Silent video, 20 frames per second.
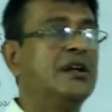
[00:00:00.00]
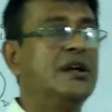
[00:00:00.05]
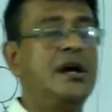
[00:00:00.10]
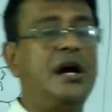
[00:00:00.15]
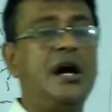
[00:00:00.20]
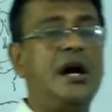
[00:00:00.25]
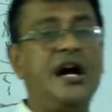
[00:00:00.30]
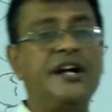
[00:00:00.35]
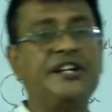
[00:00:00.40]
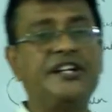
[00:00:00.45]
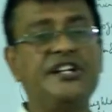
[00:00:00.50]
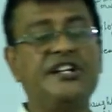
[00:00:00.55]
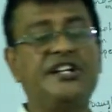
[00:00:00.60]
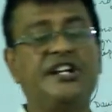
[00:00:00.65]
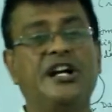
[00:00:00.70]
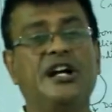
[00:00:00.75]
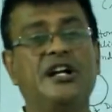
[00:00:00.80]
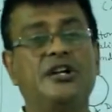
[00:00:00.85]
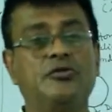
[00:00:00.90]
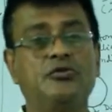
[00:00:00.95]

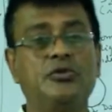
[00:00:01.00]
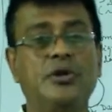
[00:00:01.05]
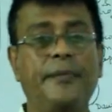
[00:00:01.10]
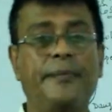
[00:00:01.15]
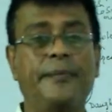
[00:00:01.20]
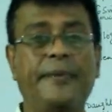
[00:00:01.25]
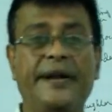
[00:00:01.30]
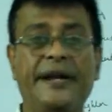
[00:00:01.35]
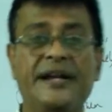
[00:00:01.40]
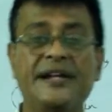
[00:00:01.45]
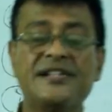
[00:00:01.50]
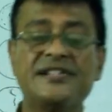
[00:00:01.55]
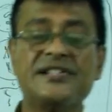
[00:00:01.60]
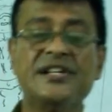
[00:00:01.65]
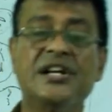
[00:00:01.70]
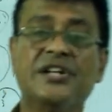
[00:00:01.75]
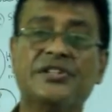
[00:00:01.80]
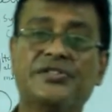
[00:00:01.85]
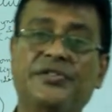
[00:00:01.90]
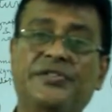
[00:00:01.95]
identical to the parents.
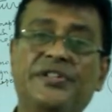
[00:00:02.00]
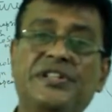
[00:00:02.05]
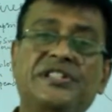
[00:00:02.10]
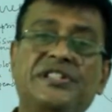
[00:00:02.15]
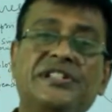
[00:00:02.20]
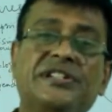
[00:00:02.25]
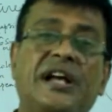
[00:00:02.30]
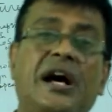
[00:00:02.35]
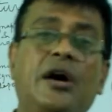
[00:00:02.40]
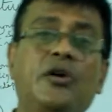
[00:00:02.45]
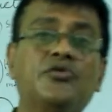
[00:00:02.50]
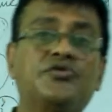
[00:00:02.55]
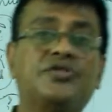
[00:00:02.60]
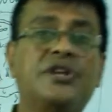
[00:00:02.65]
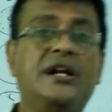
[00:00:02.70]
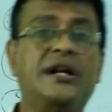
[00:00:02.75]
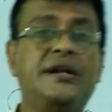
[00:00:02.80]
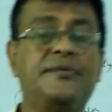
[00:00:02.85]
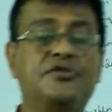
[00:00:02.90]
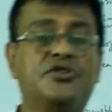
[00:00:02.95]
So this is how
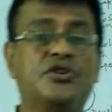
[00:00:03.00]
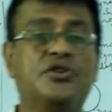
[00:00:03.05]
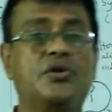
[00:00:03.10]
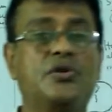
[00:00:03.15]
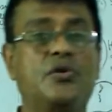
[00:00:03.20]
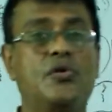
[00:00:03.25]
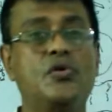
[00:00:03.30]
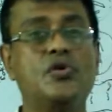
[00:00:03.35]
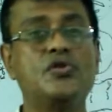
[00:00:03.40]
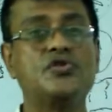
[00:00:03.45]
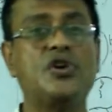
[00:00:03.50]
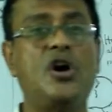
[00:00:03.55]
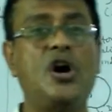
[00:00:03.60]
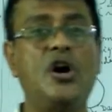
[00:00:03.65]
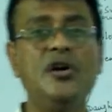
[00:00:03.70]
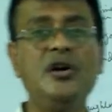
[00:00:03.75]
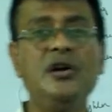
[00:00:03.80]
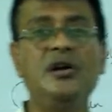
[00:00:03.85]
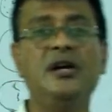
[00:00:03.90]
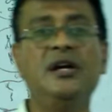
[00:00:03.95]
cell division goes
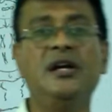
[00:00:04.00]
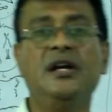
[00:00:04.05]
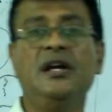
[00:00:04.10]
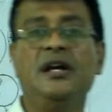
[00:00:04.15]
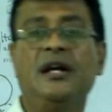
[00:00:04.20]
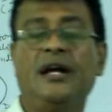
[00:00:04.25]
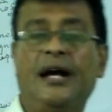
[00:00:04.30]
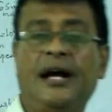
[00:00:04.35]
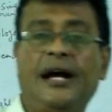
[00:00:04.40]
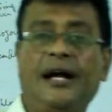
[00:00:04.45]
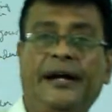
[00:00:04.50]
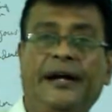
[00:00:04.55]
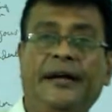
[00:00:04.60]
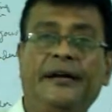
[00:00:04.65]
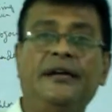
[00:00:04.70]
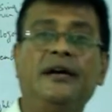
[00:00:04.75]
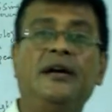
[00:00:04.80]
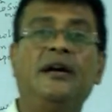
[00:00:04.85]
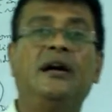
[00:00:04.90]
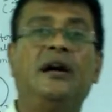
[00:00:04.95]
on,
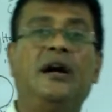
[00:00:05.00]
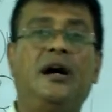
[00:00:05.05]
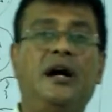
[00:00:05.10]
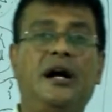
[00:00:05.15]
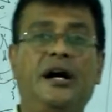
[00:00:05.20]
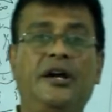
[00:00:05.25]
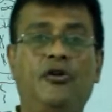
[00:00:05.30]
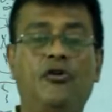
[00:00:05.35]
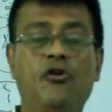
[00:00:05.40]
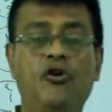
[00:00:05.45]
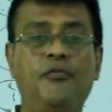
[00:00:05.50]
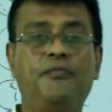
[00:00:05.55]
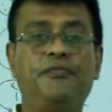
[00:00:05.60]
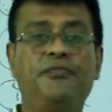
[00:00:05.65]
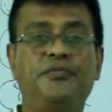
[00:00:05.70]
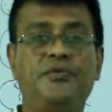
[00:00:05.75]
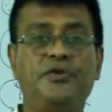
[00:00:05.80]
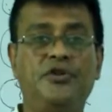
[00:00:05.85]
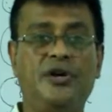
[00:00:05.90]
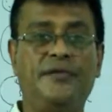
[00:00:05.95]
and I
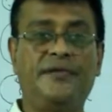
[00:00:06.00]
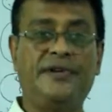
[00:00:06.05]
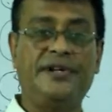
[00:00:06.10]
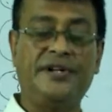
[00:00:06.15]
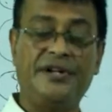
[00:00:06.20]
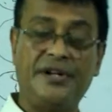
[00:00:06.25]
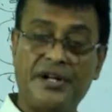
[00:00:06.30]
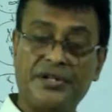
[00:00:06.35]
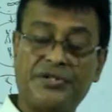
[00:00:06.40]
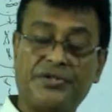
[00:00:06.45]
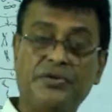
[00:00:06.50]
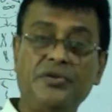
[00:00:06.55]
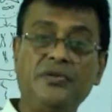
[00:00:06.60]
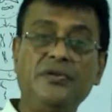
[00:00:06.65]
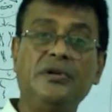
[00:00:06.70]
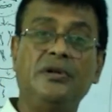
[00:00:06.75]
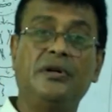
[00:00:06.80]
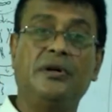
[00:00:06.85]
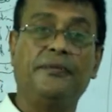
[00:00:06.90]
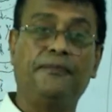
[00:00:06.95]
hope you have
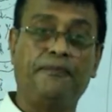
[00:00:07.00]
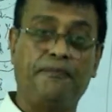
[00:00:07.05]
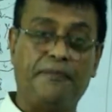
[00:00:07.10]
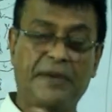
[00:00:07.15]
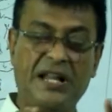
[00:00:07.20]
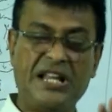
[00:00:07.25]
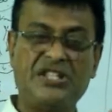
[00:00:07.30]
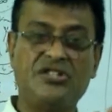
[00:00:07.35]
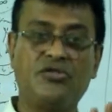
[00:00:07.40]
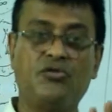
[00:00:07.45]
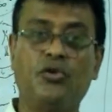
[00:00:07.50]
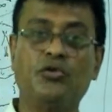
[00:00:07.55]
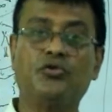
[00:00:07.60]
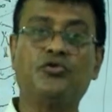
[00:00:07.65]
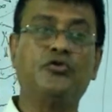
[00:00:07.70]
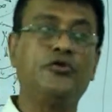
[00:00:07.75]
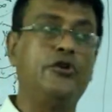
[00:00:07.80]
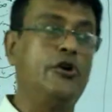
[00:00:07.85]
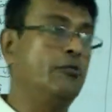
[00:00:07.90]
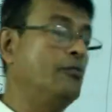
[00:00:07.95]
understood. Please go
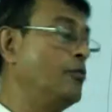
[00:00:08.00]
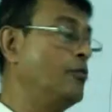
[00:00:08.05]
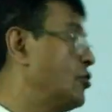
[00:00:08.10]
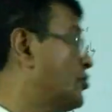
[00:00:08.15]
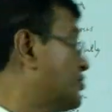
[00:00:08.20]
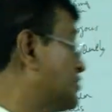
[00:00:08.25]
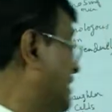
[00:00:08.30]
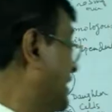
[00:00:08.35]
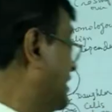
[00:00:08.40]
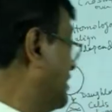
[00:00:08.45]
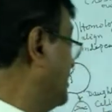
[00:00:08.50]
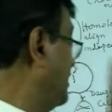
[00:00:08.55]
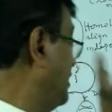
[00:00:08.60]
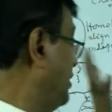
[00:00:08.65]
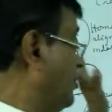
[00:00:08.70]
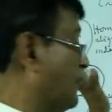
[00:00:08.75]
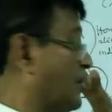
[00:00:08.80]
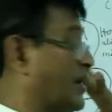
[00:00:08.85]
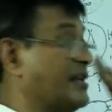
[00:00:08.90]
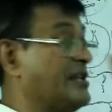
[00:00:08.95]
through your books and
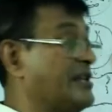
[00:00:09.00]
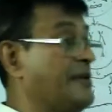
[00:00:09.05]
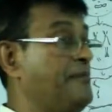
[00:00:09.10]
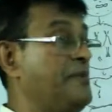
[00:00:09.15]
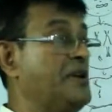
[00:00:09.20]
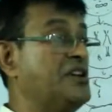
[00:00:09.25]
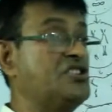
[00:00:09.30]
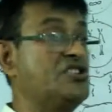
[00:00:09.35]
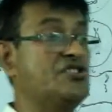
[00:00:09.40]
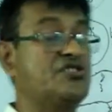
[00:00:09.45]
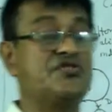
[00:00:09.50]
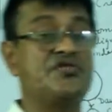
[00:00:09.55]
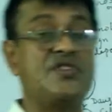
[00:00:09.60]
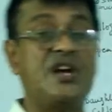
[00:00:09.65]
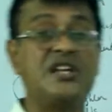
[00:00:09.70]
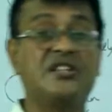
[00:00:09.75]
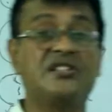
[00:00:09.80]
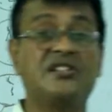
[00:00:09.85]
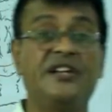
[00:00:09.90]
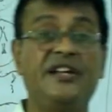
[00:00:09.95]
look at the pictures
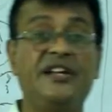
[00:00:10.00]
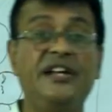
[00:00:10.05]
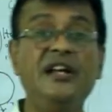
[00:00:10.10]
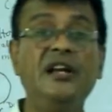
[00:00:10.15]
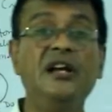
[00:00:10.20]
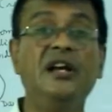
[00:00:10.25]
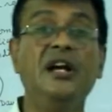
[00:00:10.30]
nicely.